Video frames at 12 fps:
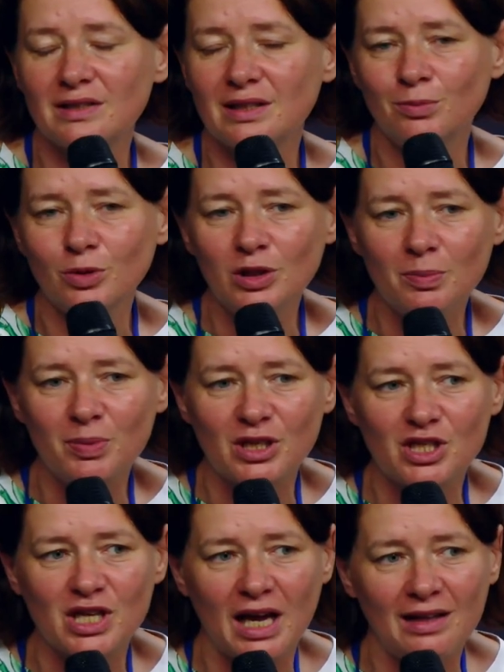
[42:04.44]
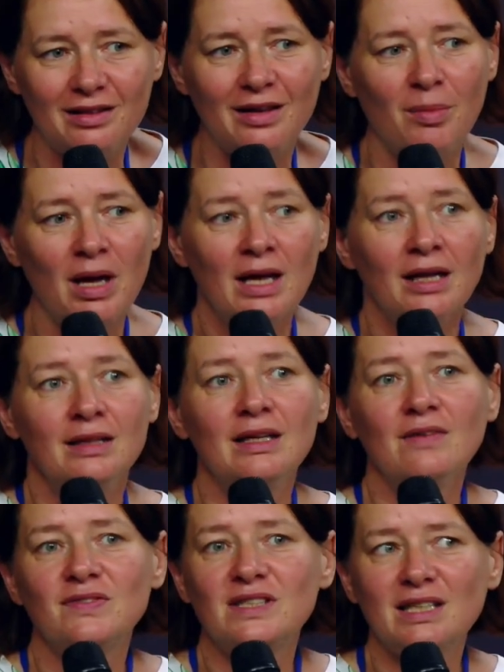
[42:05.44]
Everybody can be
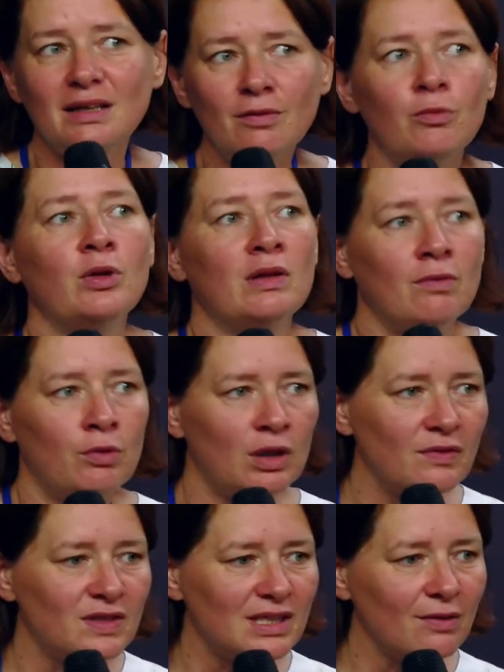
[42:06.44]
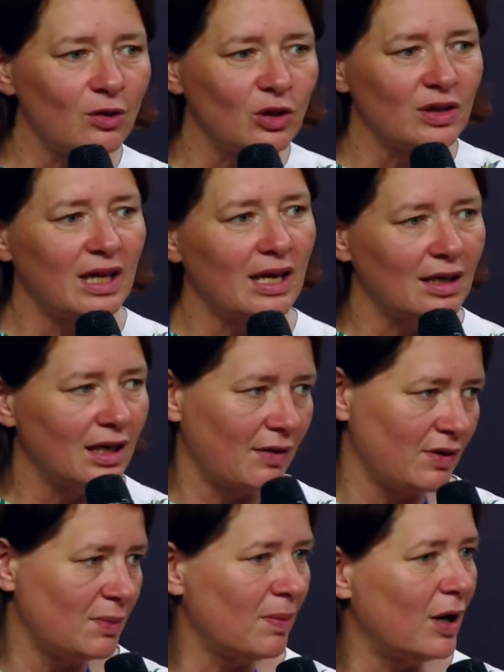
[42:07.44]
involved and can contribute
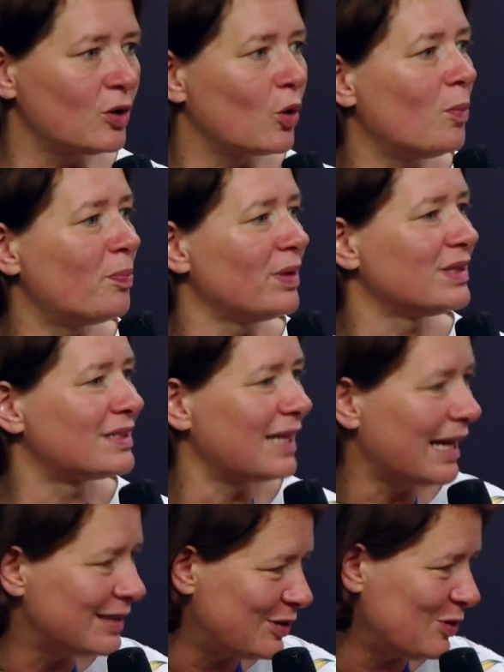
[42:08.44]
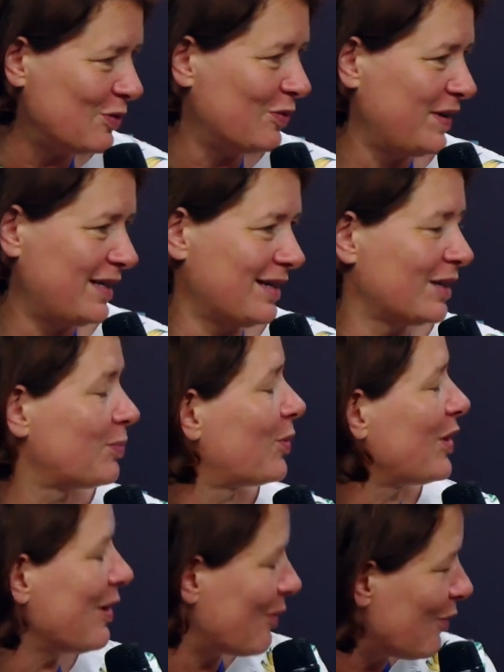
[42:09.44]
today. Not all volunteers
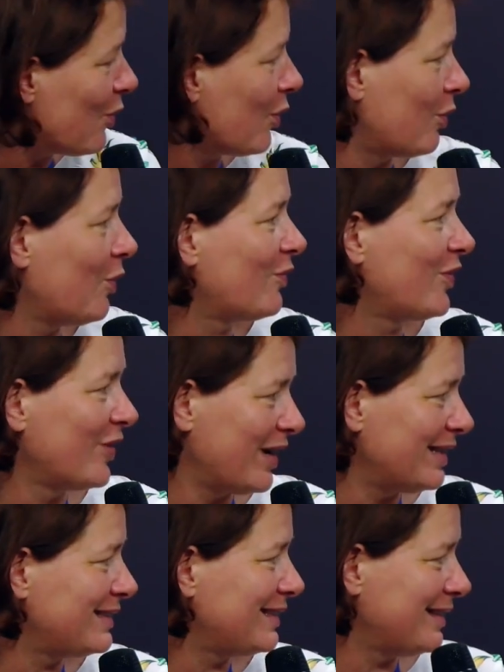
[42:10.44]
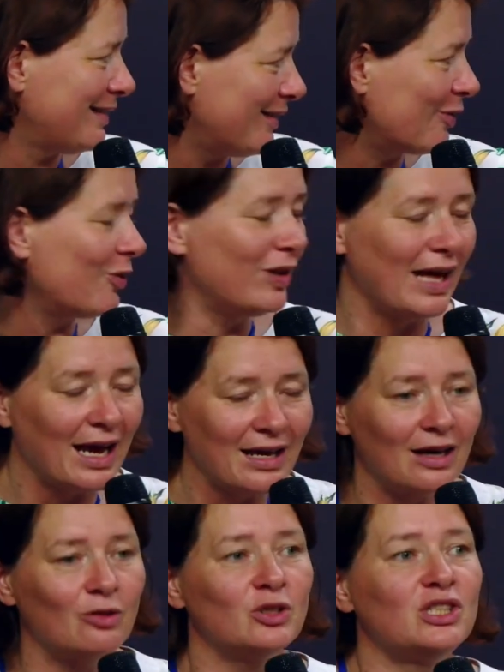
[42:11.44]
get uh, the
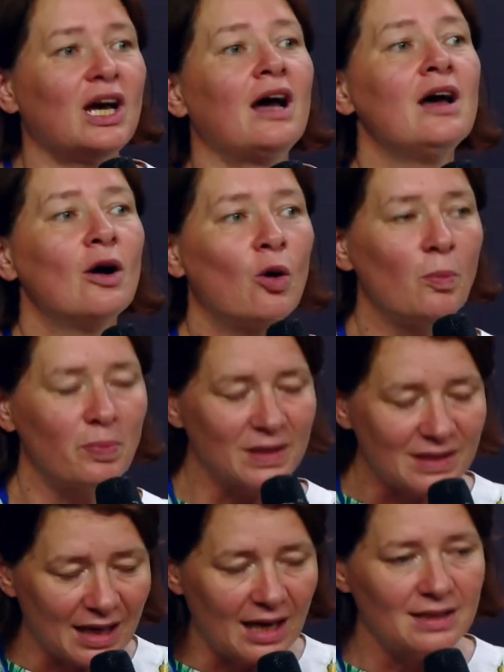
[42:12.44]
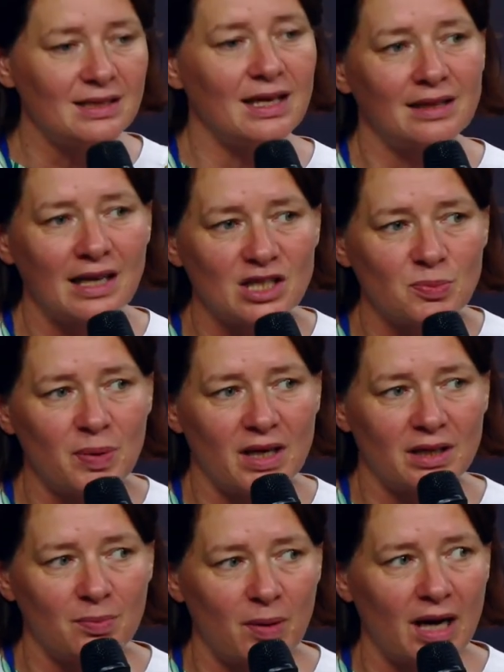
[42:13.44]
compensation my colleagues were talking
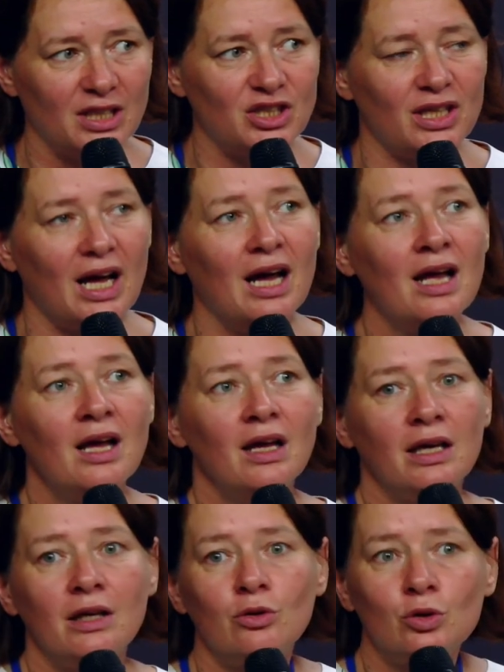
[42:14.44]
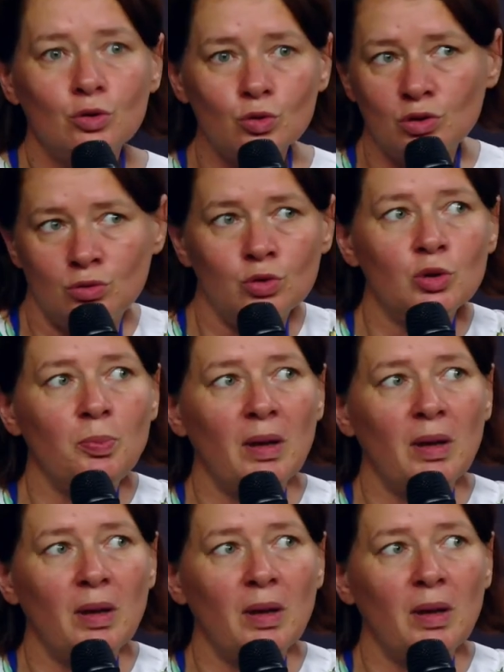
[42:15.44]
about, uh, although the